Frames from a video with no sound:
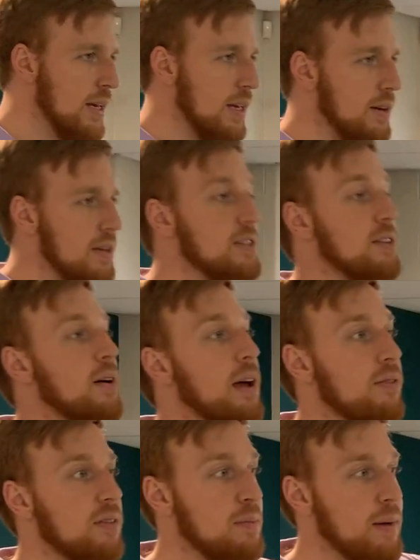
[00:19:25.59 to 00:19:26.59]
that he's so
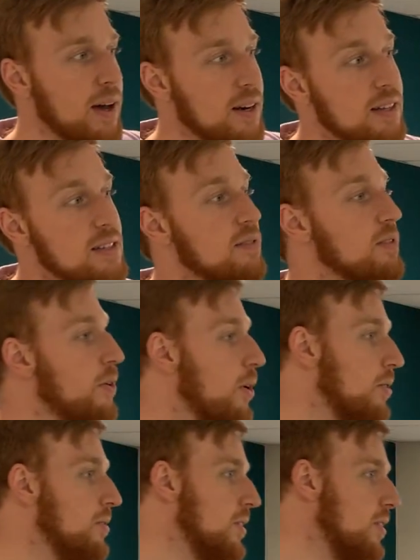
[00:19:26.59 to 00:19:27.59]
heavenly minded he's of no
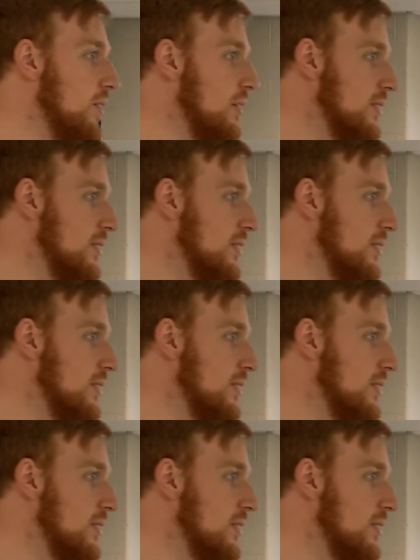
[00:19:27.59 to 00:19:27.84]
earthly good.